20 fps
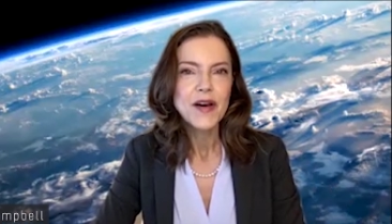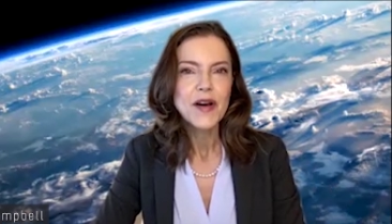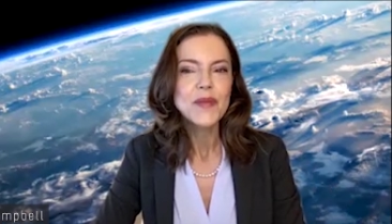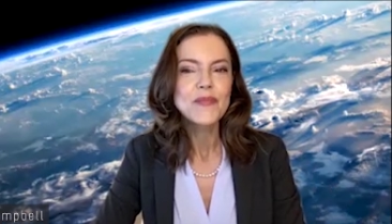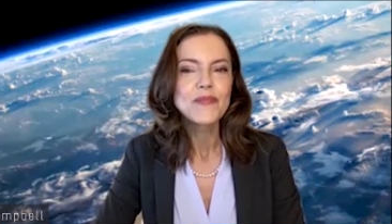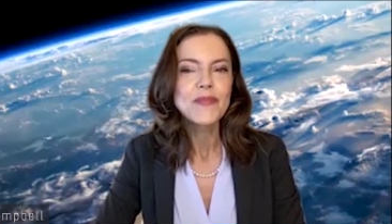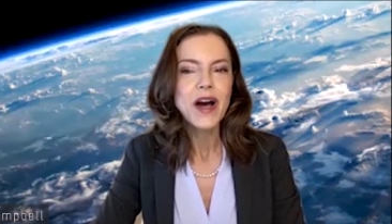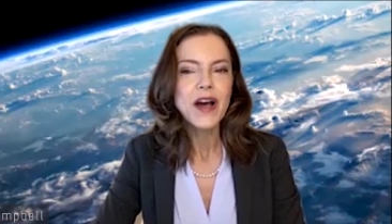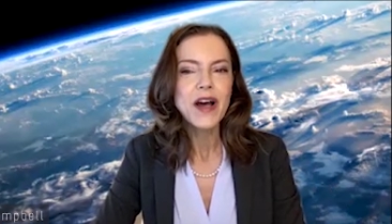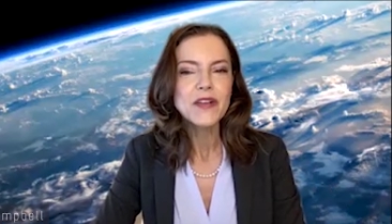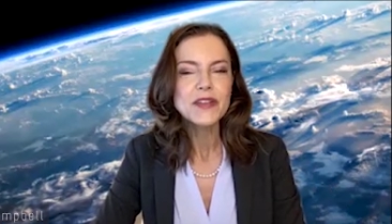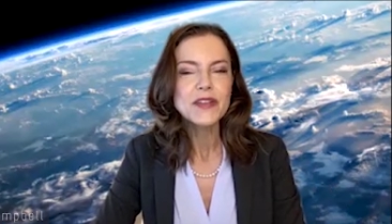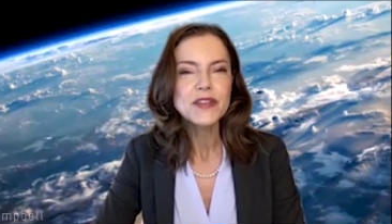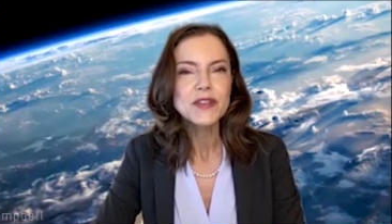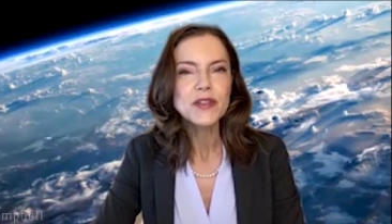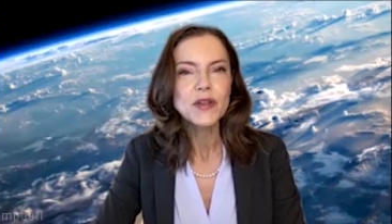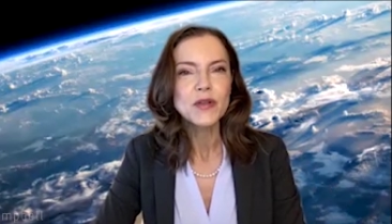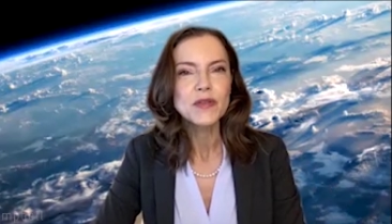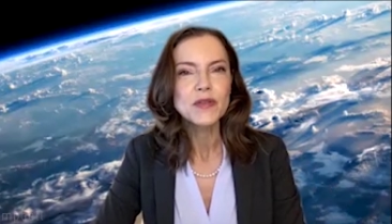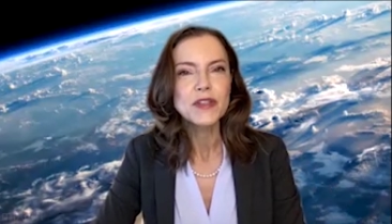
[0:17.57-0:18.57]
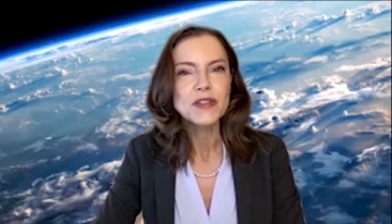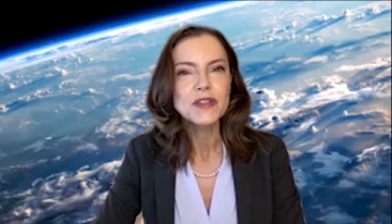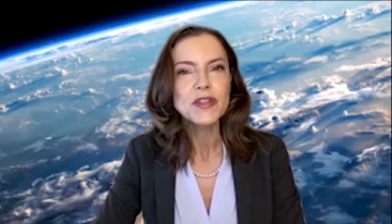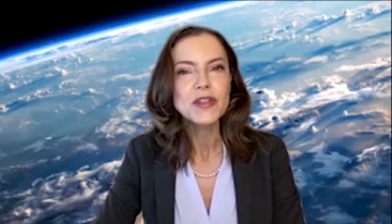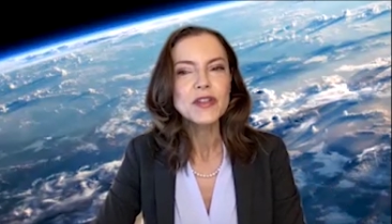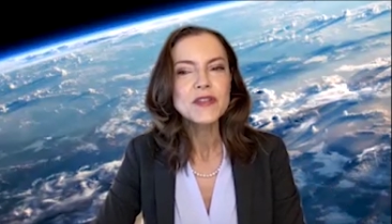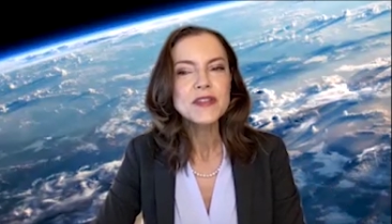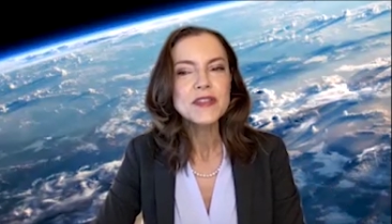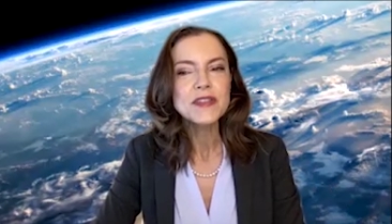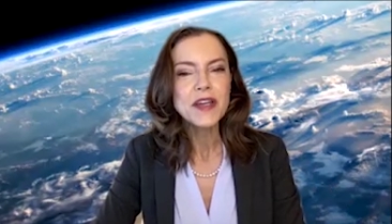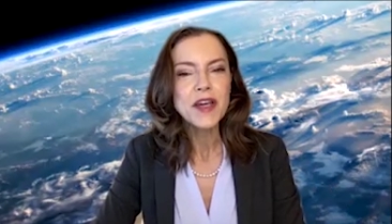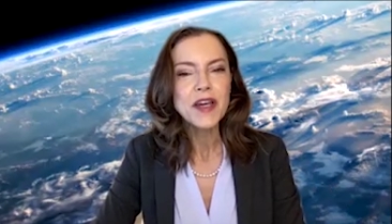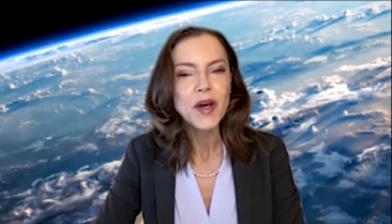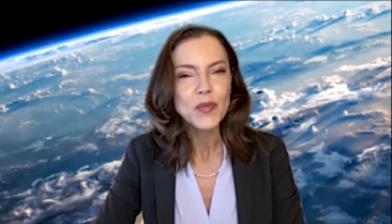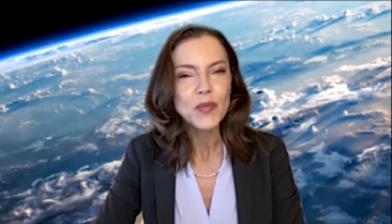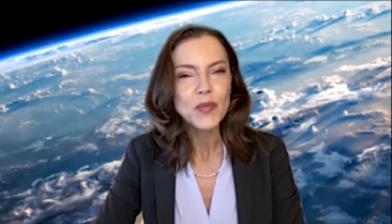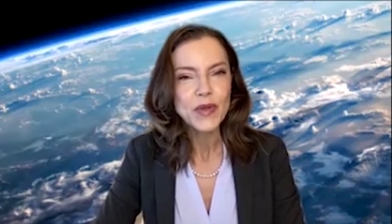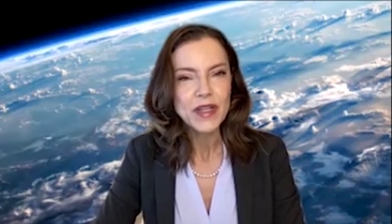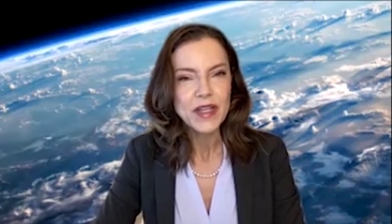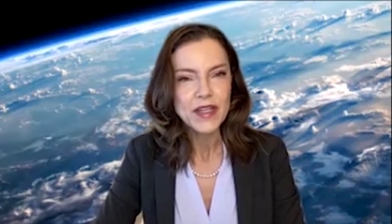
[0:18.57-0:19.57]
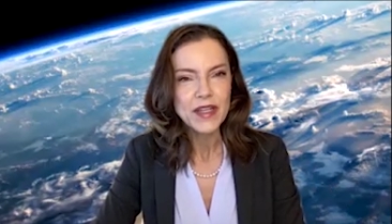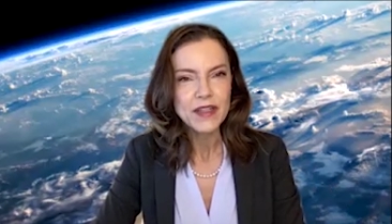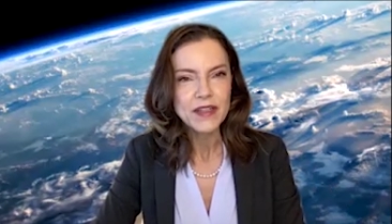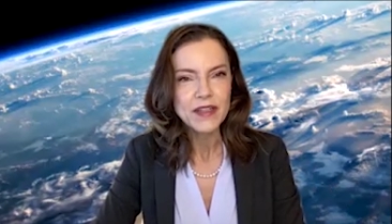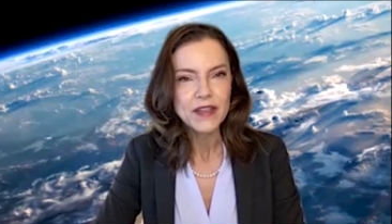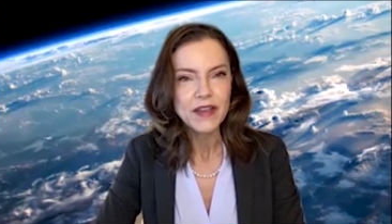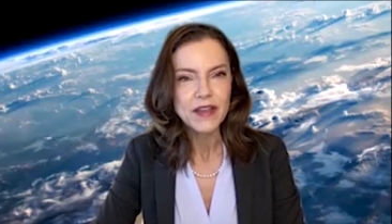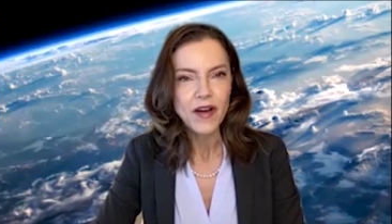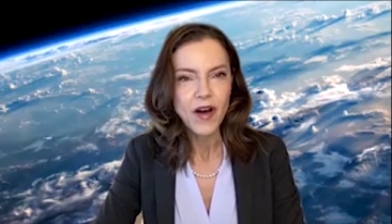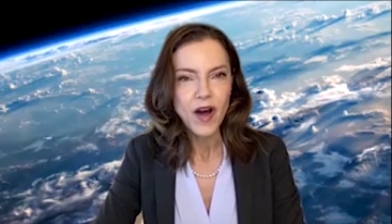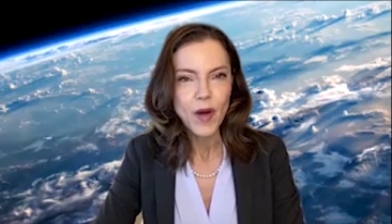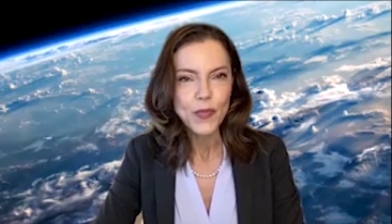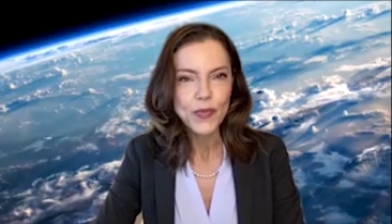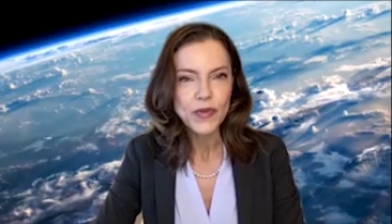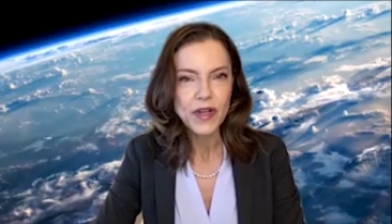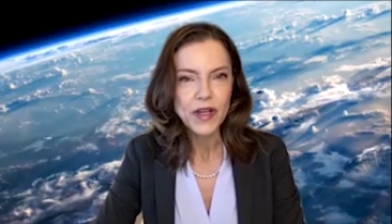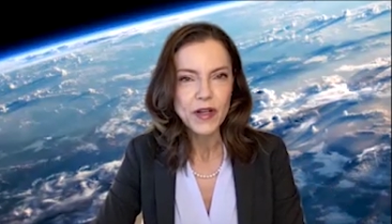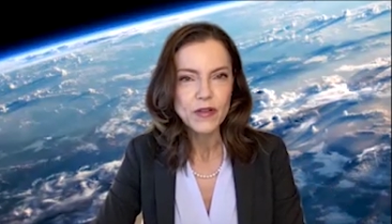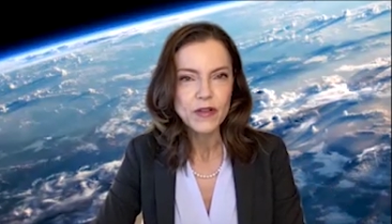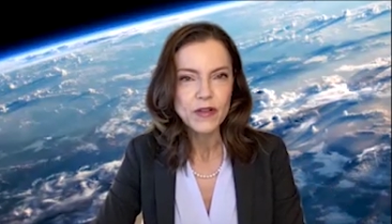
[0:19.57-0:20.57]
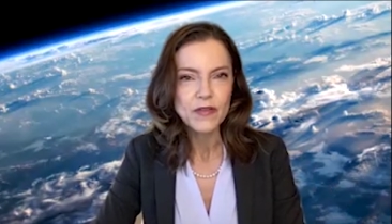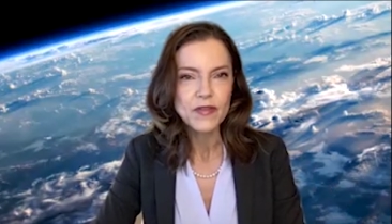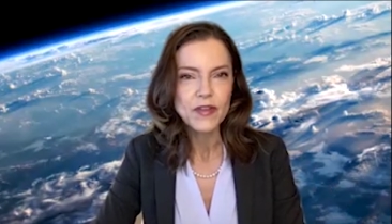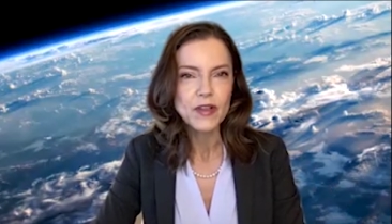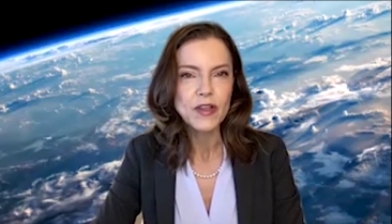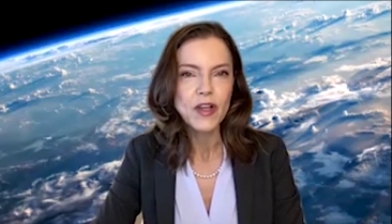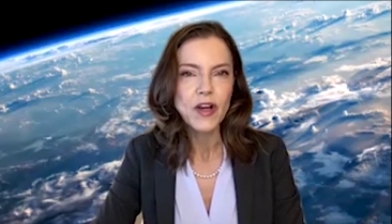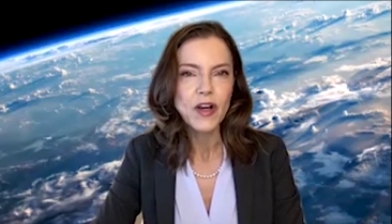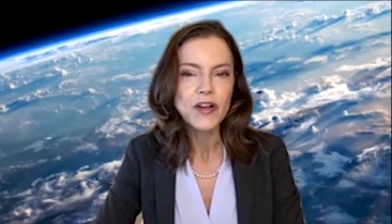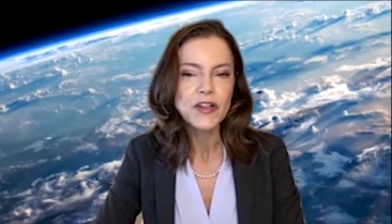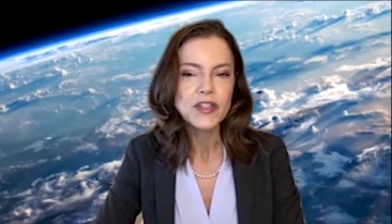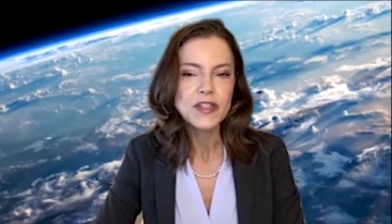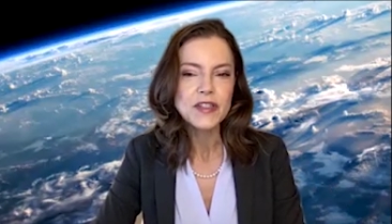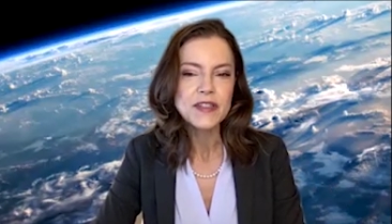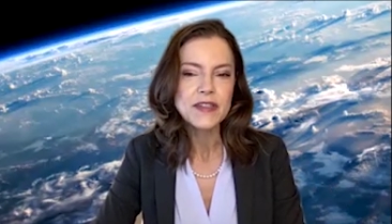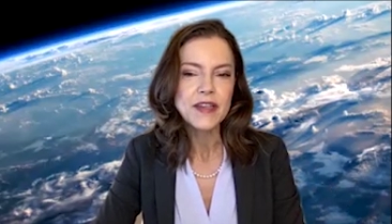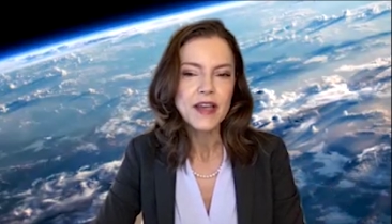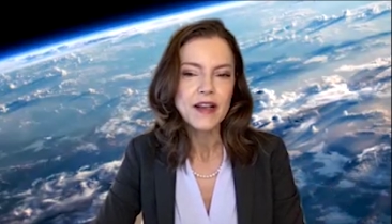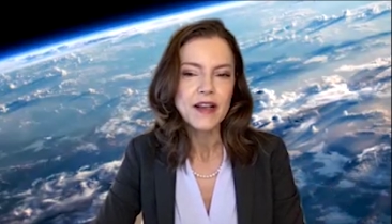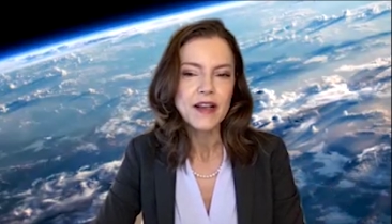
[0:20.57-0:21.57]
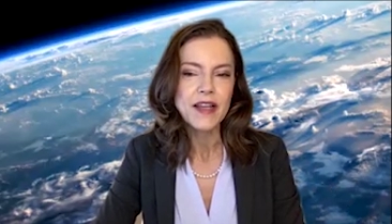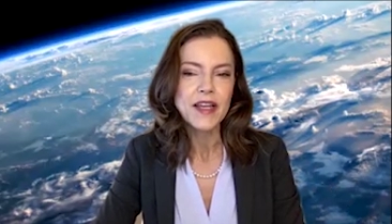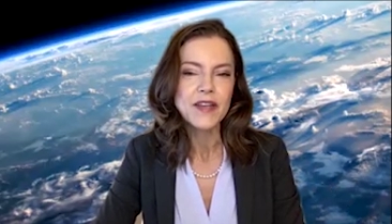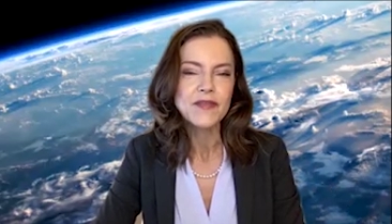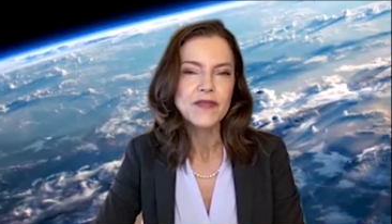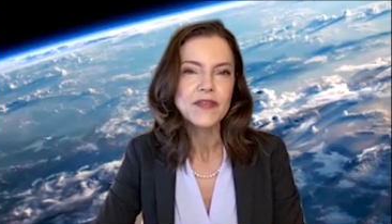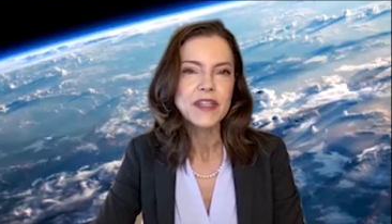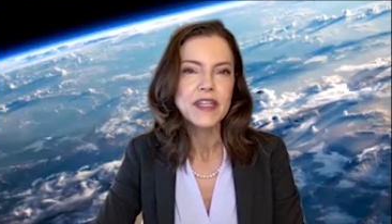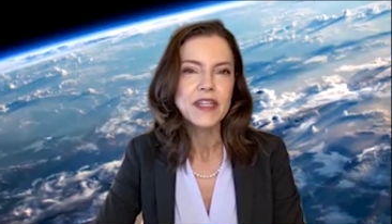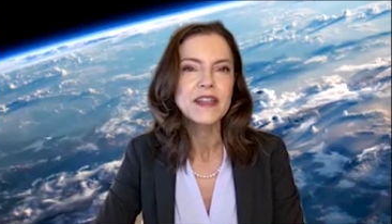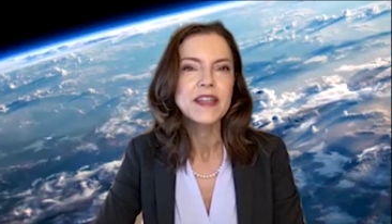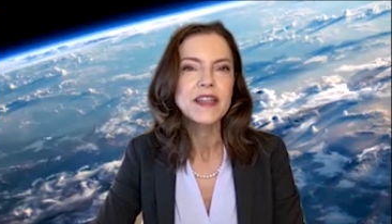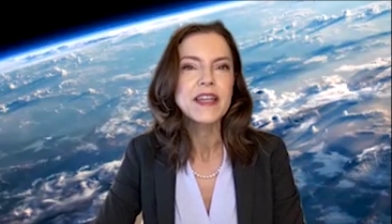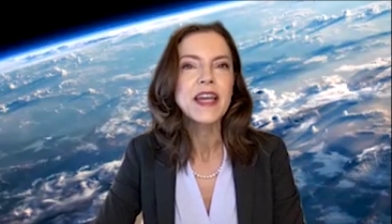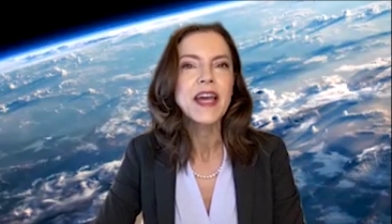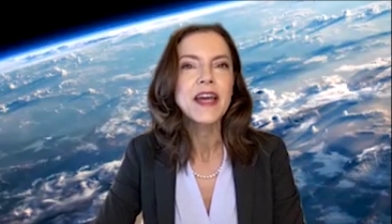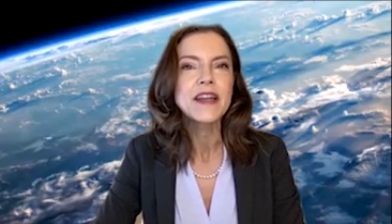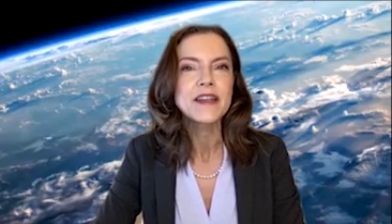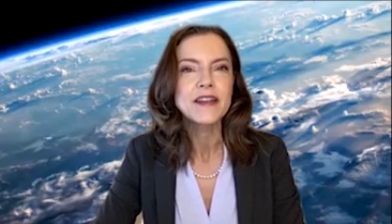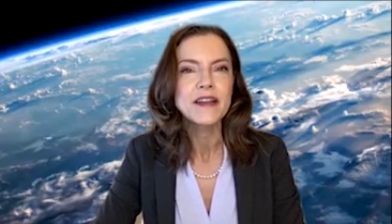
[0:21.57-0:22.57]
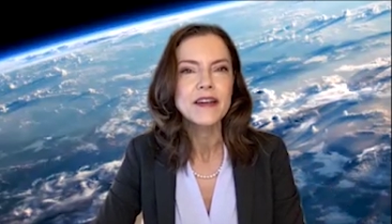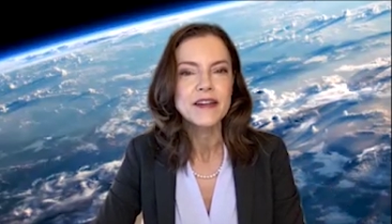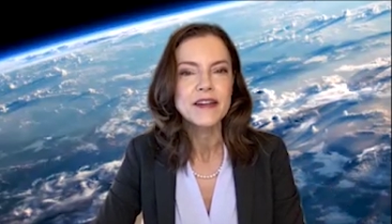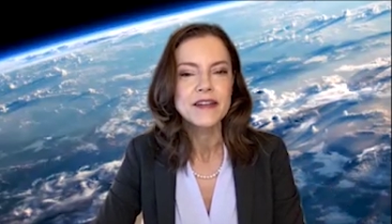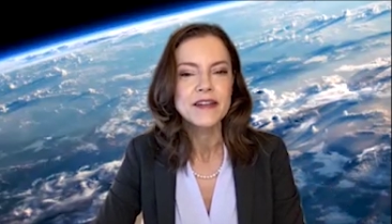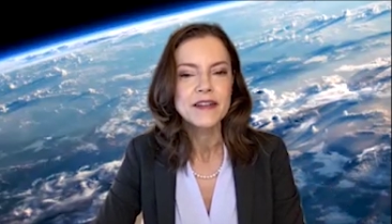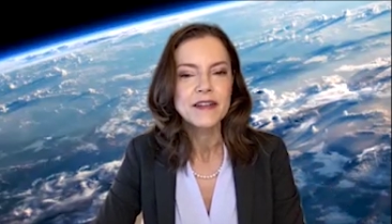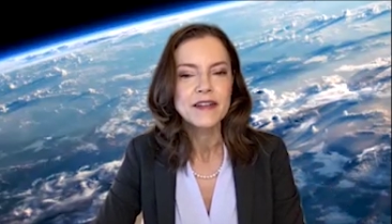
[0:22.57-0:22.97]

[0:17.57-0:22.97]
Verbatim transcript: a milestone that turns the company into the operator of the largest satellite fleet in Canada.